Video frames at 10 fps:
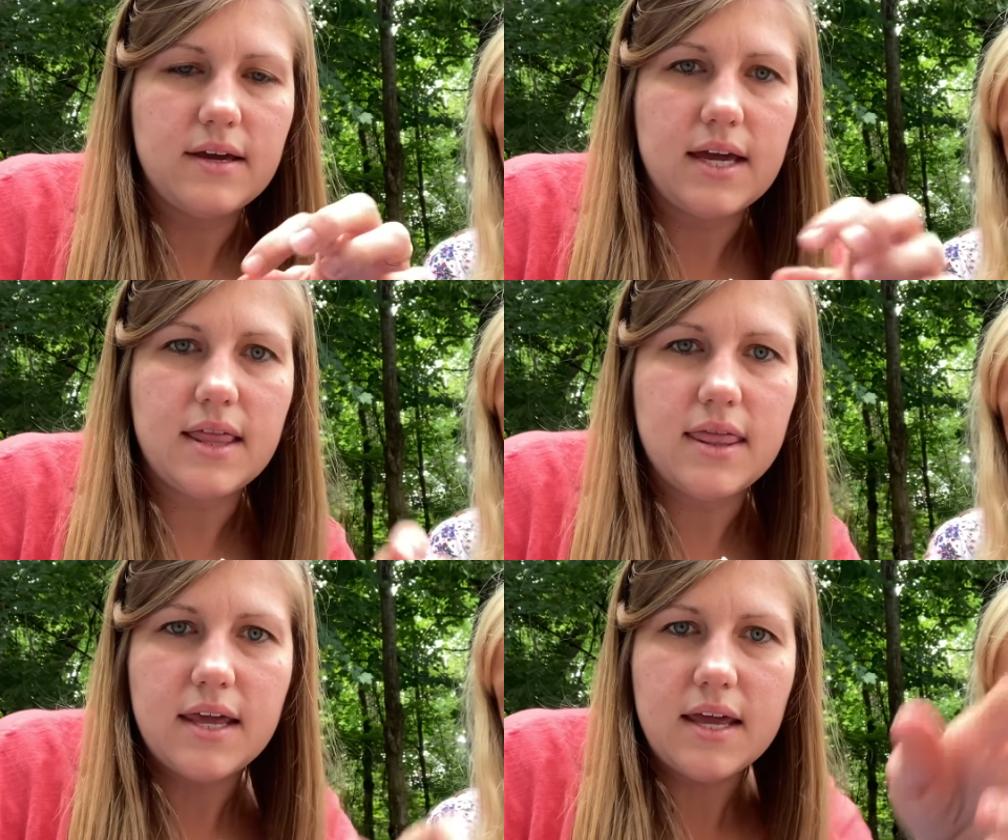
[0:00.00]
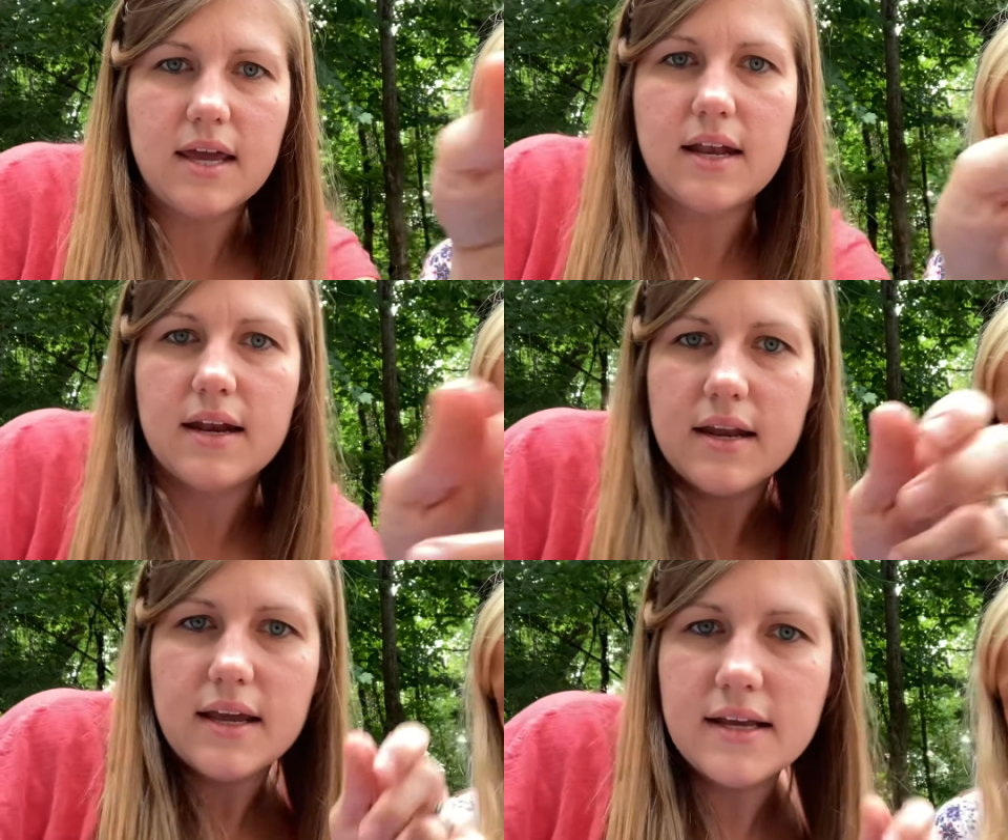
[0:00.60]
And
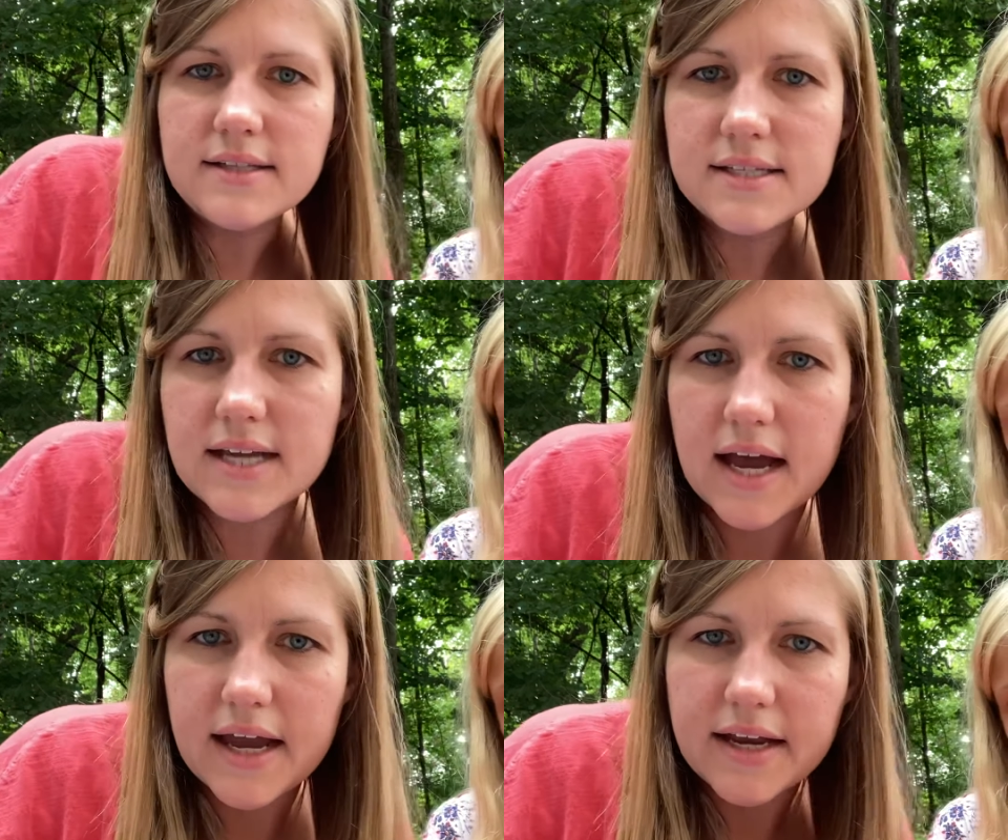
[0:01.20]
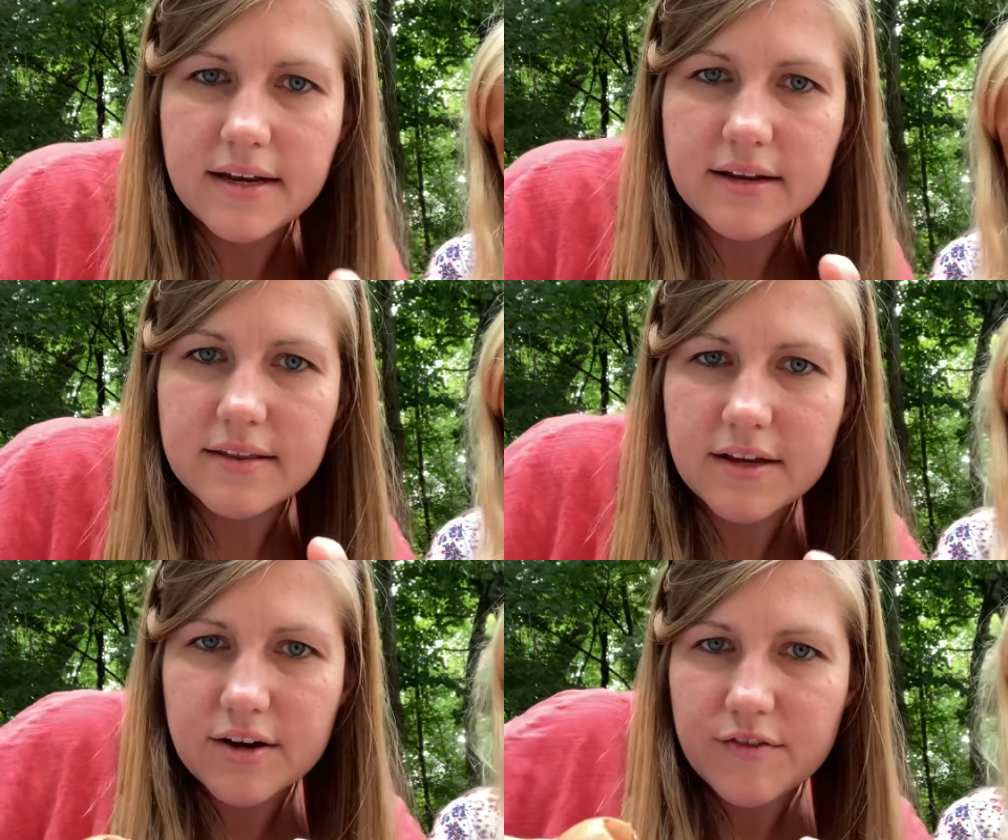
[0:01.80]
then inside,
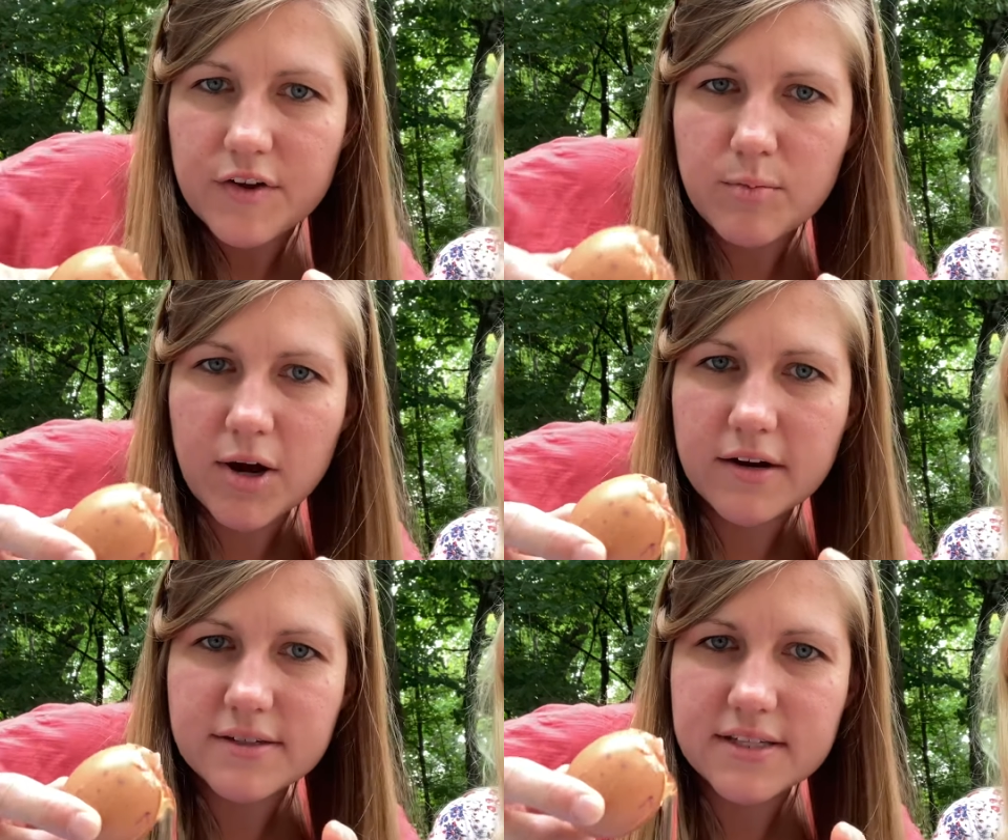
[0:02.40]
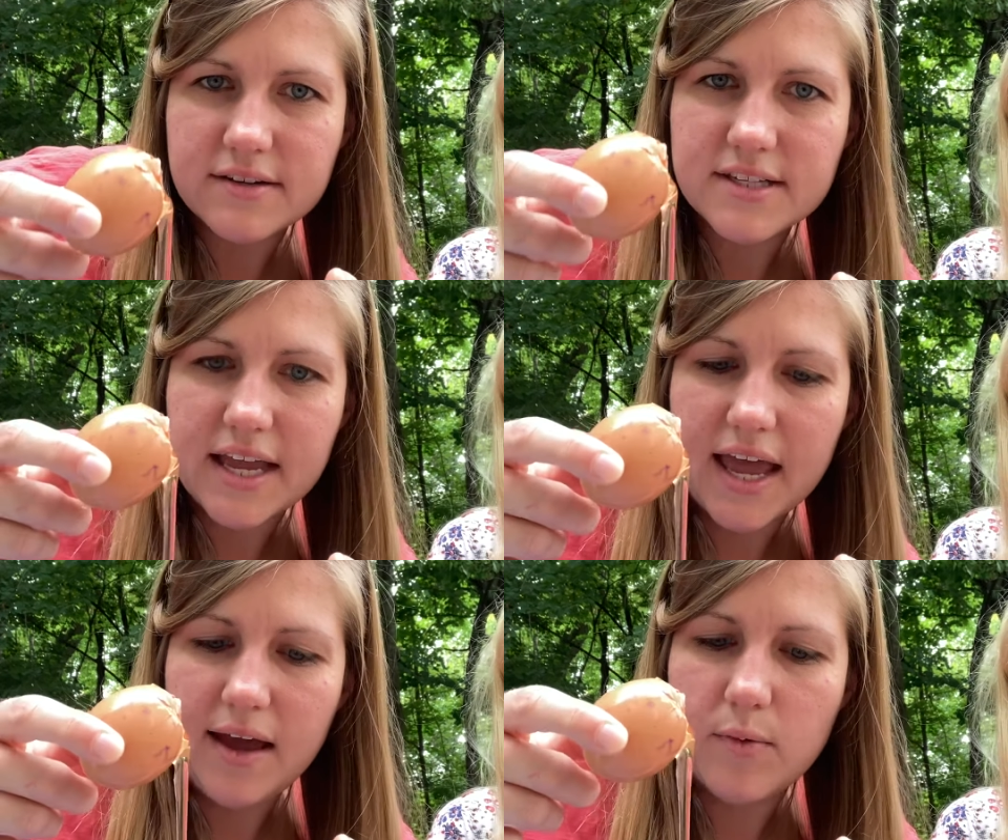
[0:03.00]
there are a few parts. There's
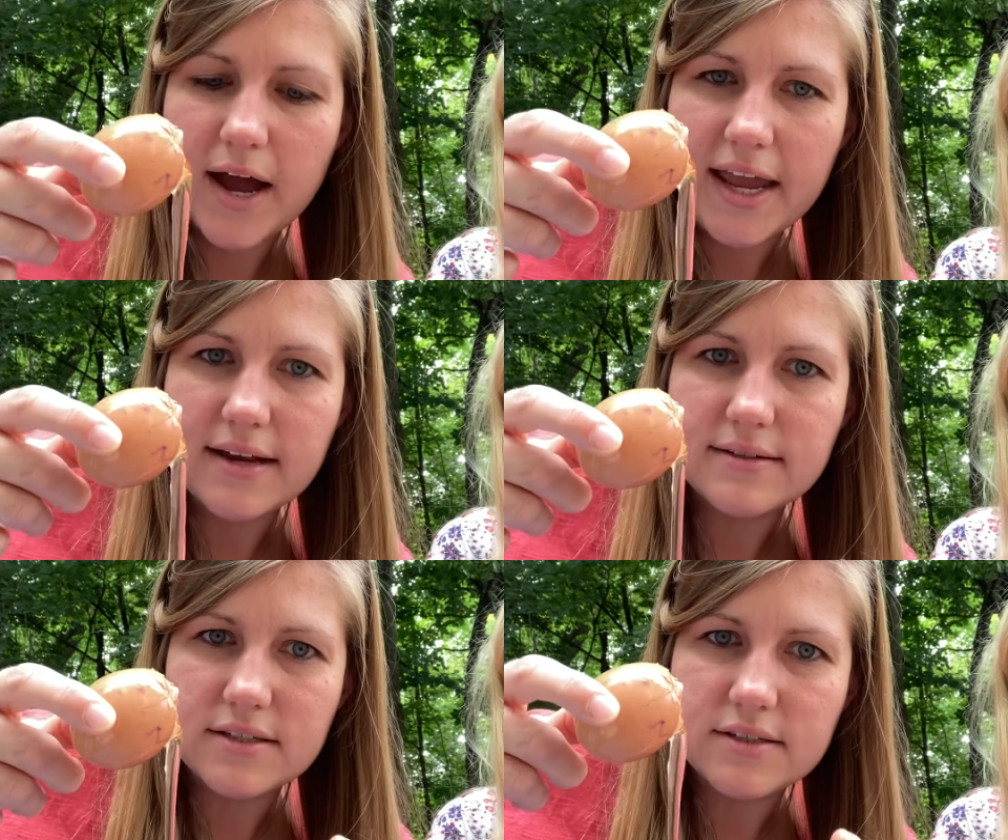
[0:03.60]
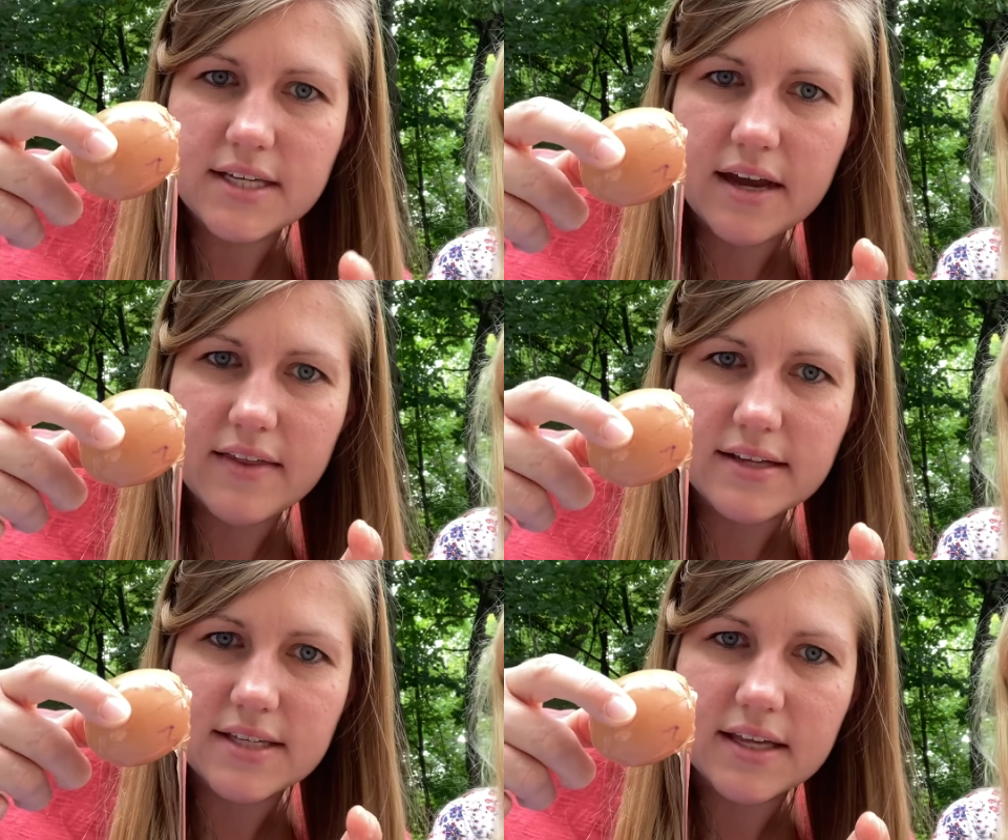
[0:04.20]
the egg white. Do you see how
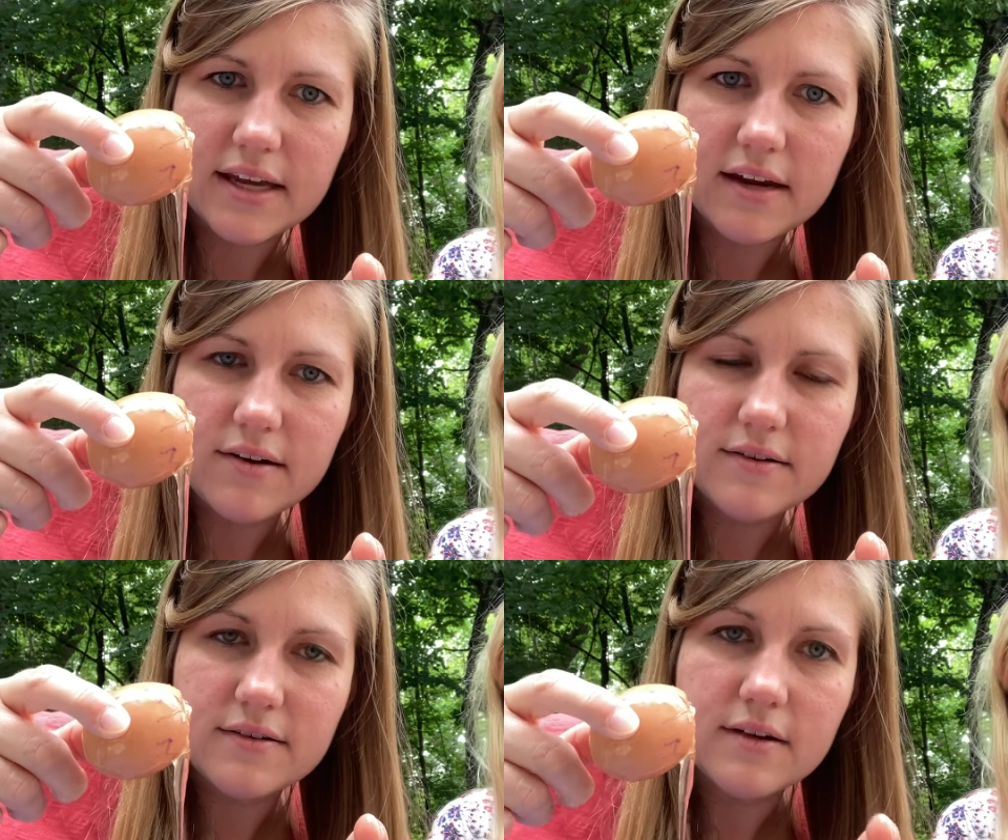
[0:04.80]
that's clear?